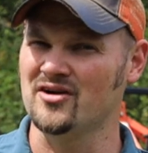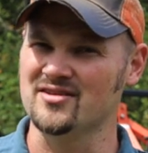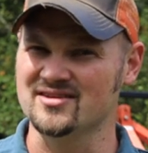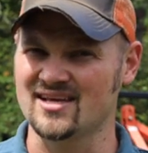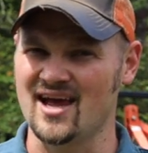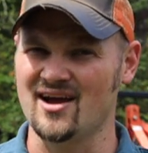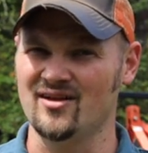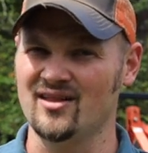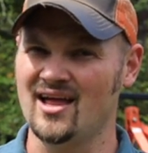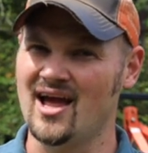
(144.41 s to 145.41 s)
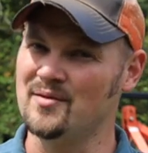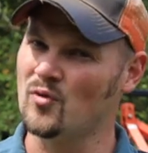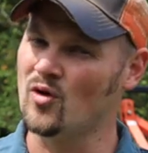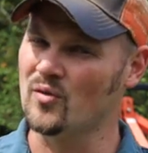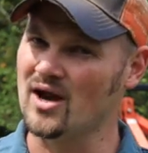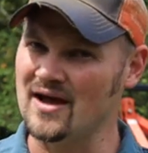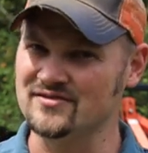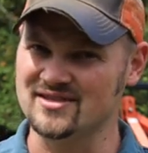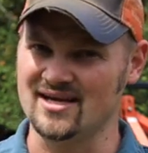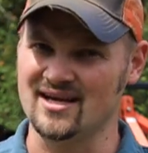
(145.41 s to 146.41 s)
end of the scale and more what
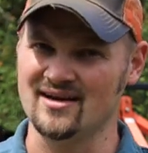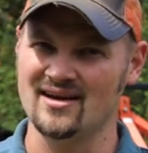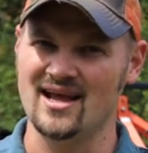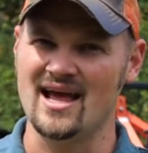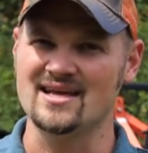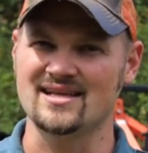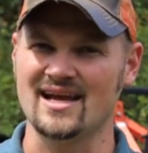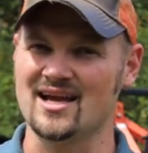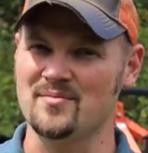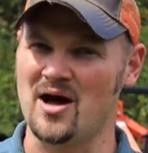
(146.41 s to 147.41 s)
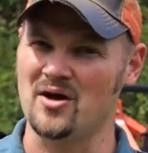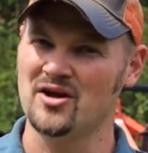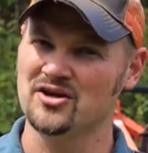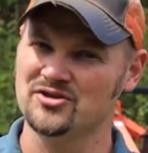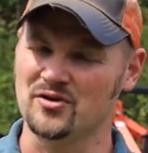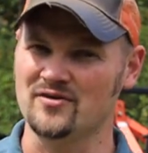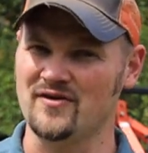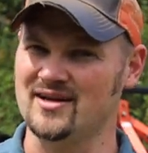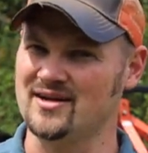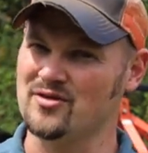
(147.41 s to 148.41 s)
I've seen is I get about
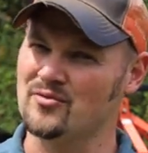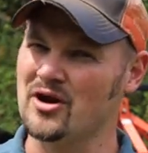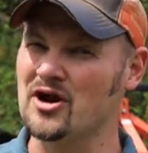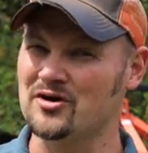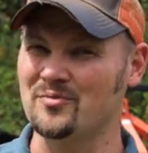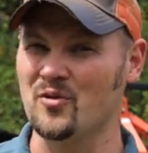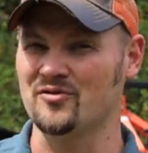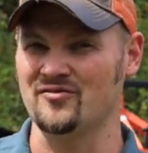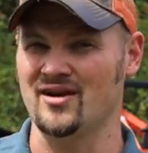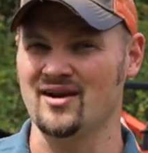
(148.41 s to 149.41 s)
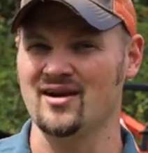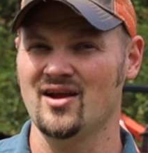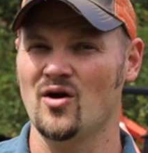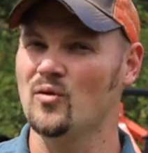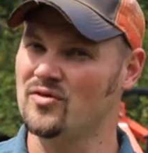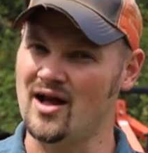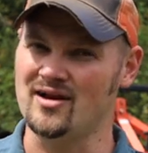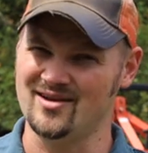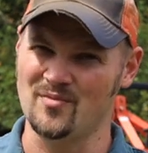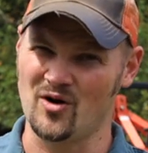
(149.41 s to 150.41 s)
250 to 300 board feet
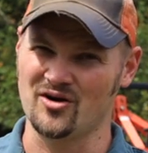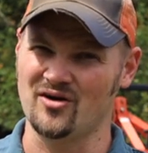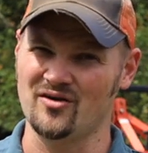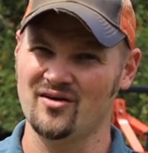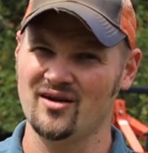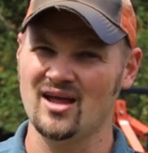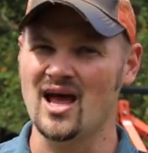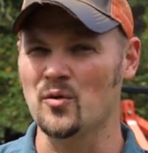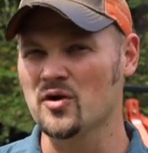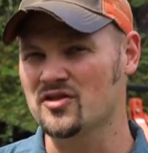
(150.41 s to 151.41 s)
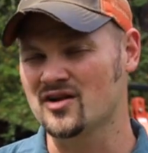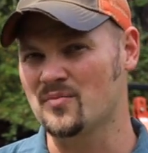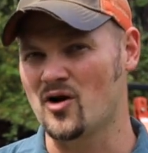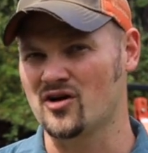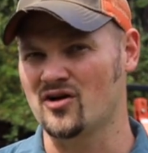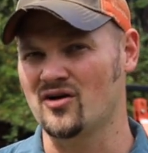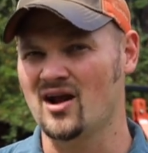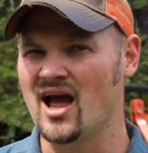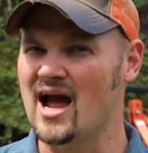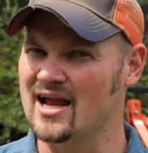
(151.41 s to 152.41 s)
without a debarker. And with the debarker,
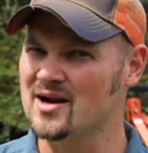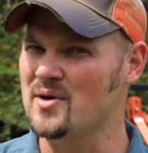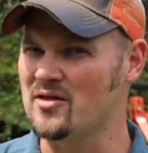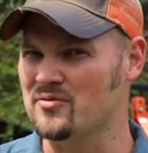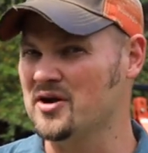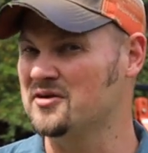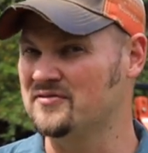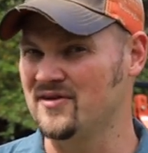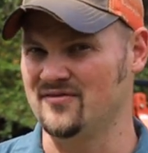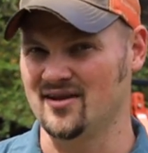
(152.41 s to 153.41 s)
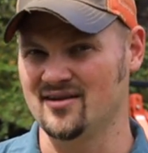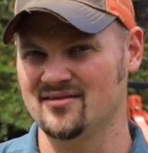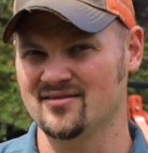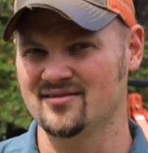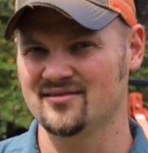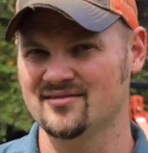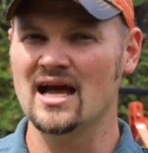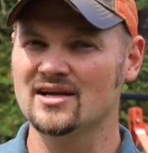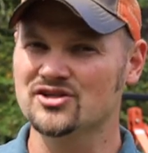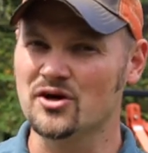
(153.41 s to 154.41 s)
I get about 350.
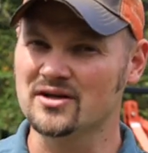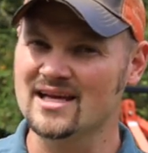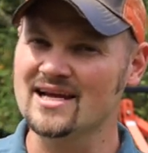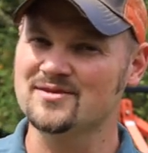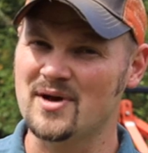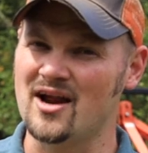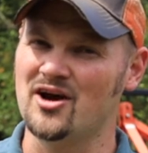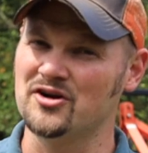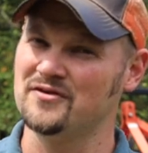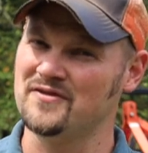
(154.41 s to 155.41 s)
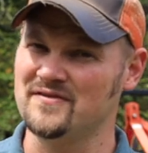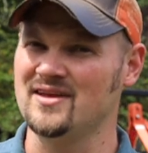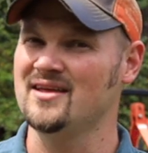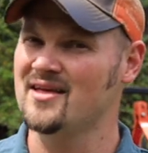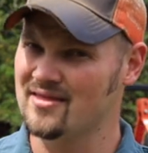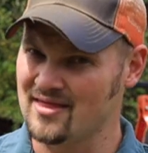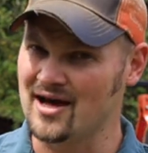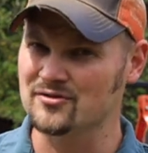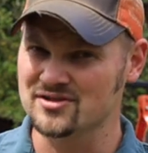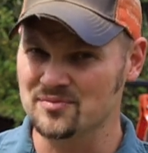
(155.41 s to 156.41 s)
So it takes about
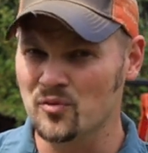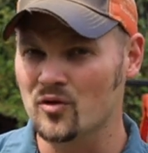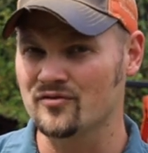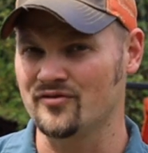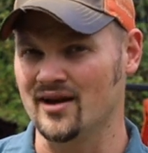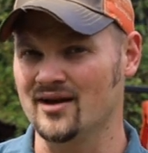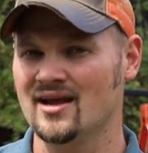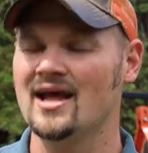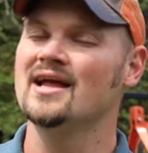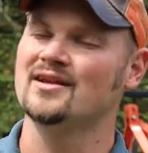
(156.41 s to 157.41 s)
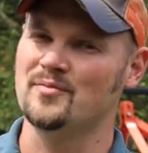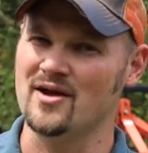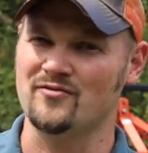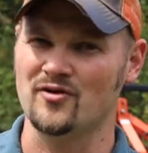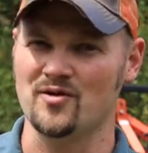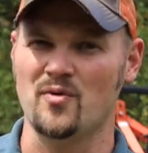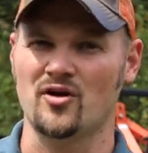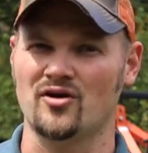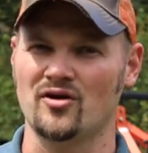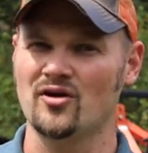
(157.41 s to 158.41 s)
150,000 board feet to pay for a
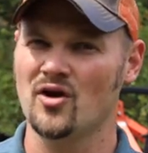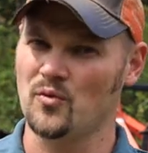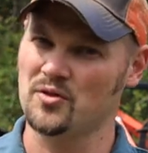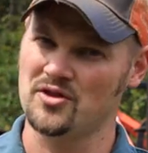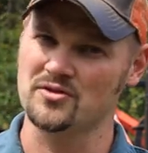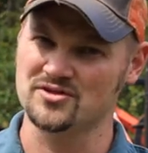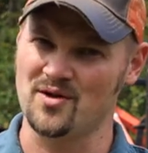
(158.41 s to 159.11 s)
debarker with those